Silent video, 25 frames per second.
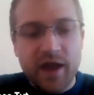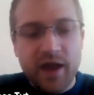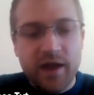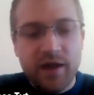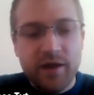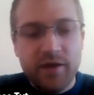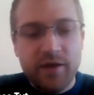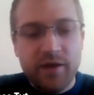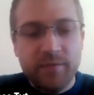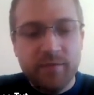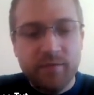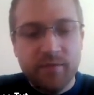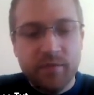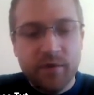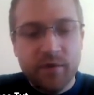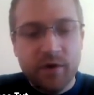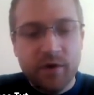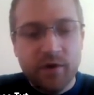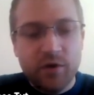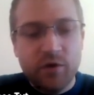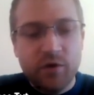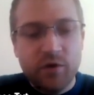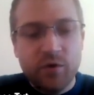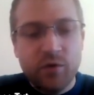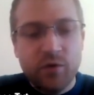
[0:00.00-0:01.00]
to the air,
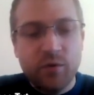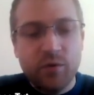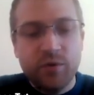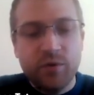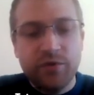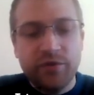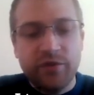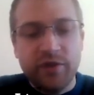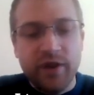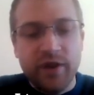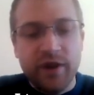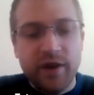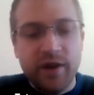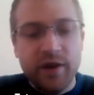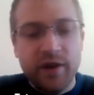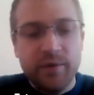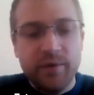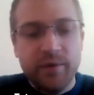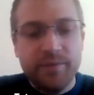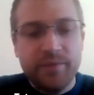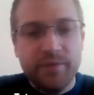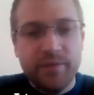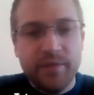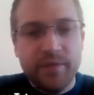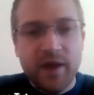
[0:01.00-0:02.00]

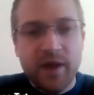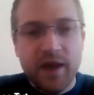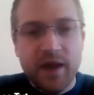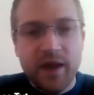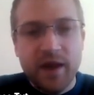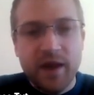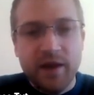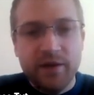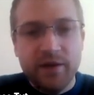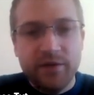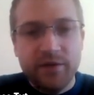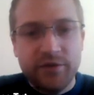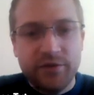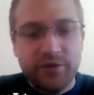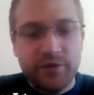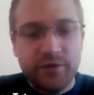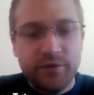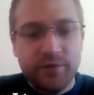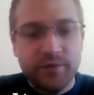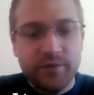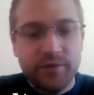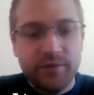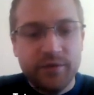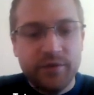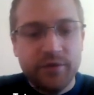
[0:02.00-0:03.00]
causing it
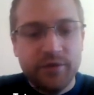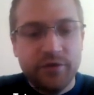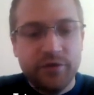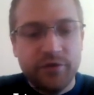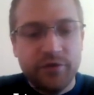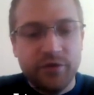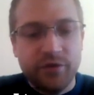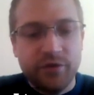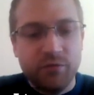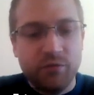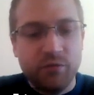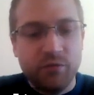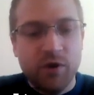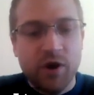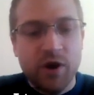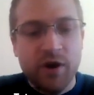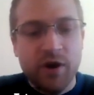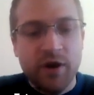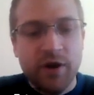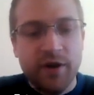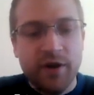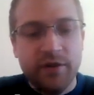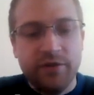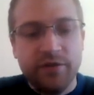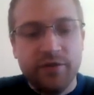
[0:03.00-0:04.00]
to
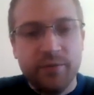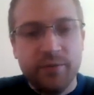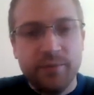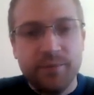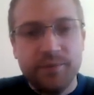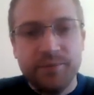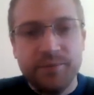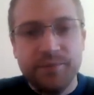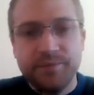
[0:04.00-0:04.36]
rise